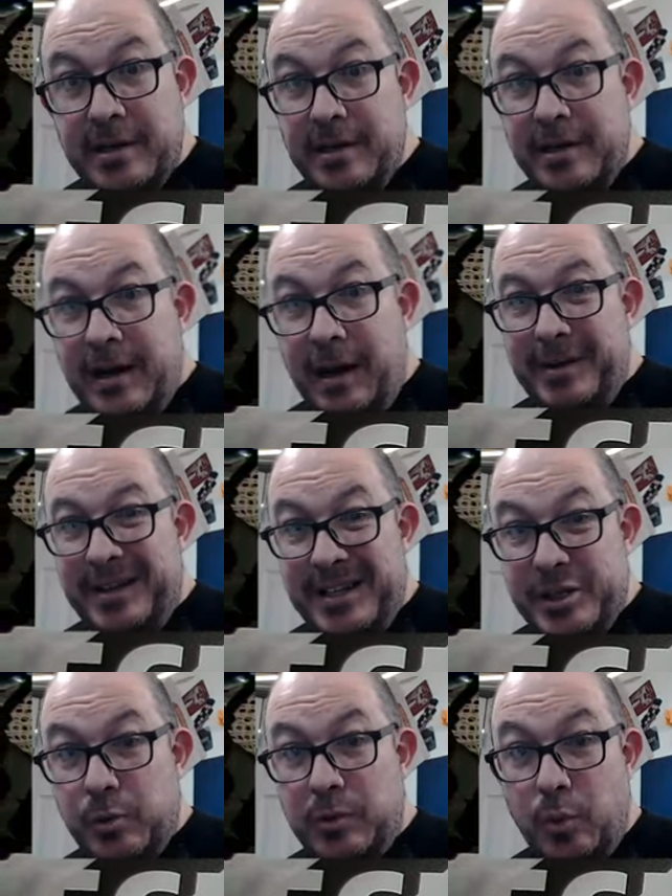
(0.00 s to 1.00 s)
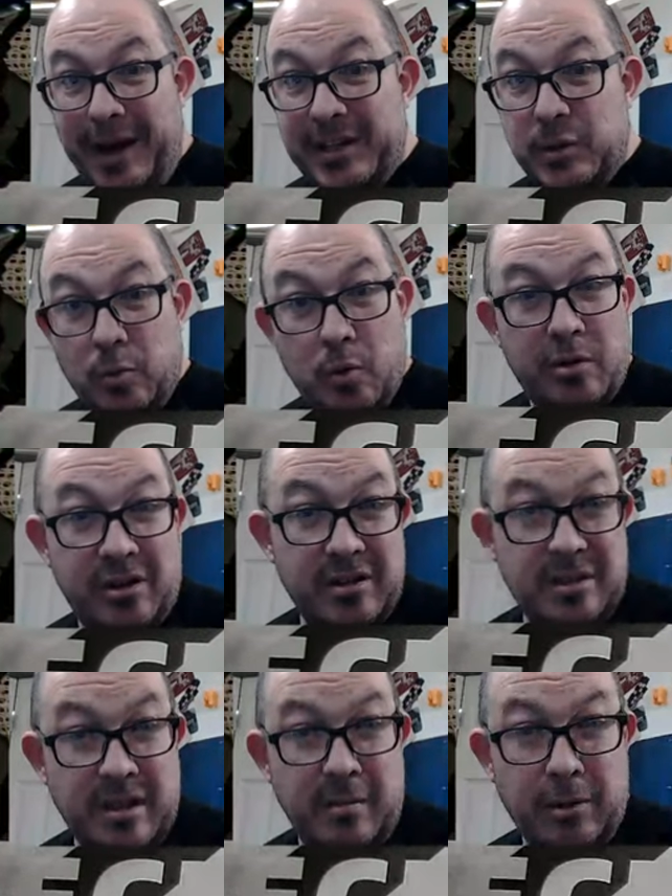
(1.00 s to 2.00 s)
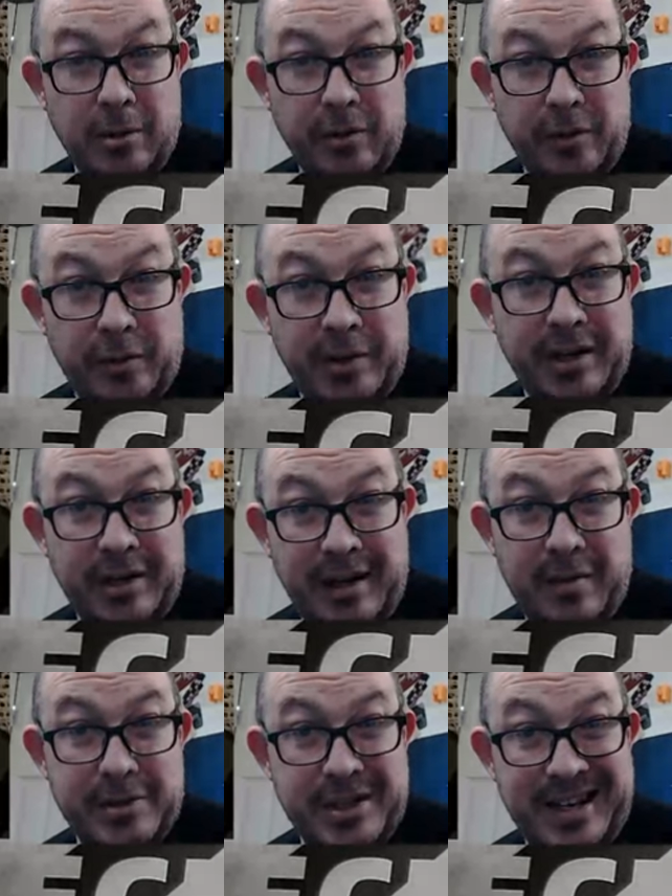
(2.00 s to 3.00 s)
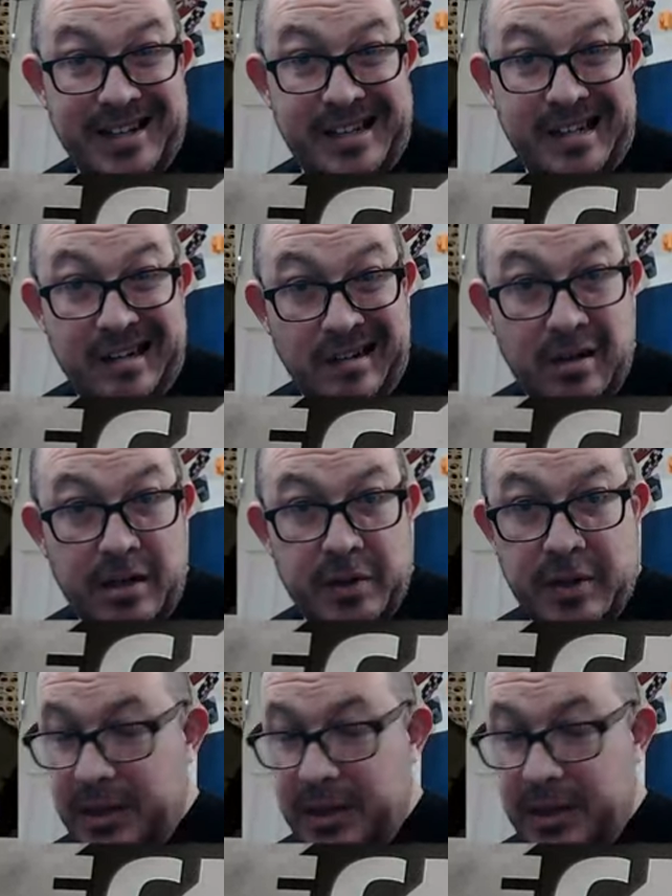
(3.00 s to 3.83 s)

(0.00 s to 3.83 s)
I mean, this one weighs more than the 003 and that was an 1800.